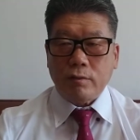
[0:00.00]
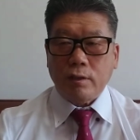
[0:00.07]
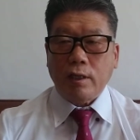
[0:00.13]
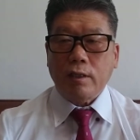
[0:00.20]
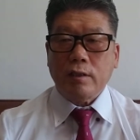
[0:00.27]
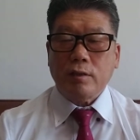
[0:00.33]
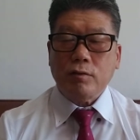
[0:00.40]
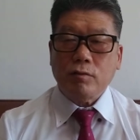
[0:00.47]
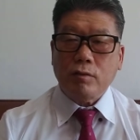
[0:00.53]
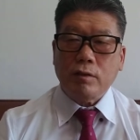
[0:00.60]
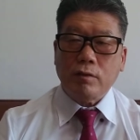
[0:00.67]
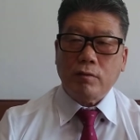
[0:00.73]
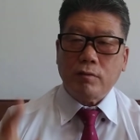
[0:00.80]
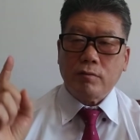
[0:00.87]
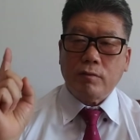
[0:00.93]
Direct issue and
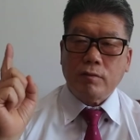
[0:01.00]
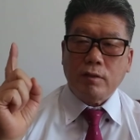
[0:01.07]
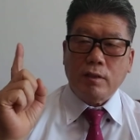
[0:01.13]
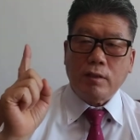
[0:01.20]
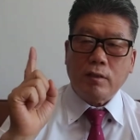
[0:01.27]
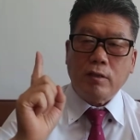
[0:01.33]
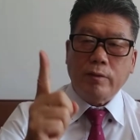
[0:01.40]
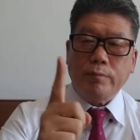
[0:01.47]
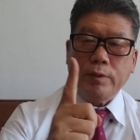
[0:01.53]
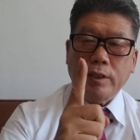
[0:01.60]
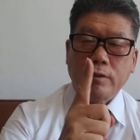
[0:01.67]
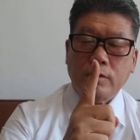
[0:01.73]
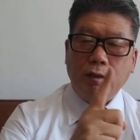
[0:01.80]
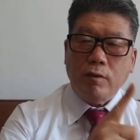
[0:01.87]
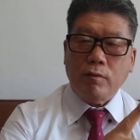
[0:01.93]
also the
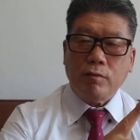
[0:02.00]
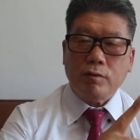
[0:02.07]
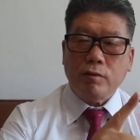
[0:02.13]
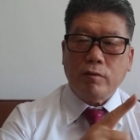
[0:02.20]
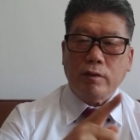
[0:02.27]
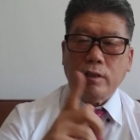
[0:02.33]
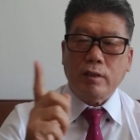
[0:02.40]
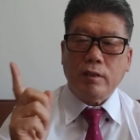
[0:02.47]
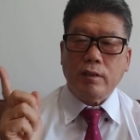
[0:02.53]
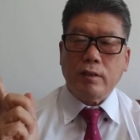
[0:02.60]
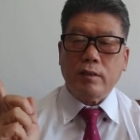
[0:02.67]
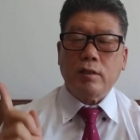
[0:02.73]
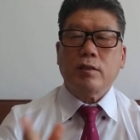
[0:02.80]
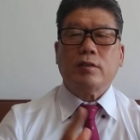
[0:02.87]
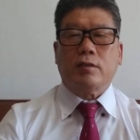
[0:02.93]
conventional auction and the
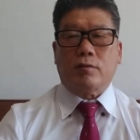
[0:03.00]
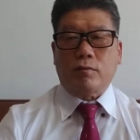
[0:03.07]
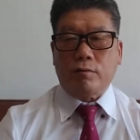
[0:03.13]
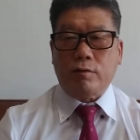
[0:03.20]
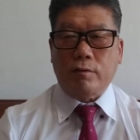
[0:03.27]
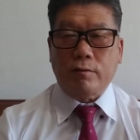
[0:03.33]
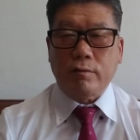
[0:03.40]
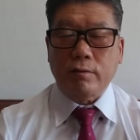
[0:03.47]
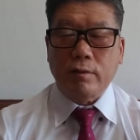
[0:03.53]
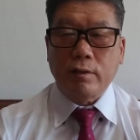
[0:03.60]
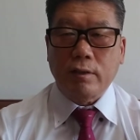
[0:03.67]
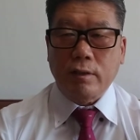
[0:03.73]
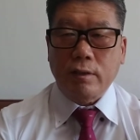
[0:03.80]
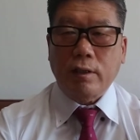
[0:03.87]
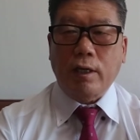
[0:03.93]
Dutch auction
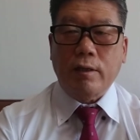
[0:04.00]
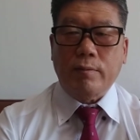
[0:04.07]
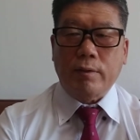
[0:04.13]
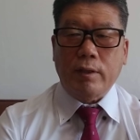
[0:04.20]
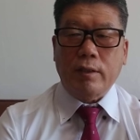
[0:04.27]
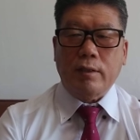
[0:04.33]
type.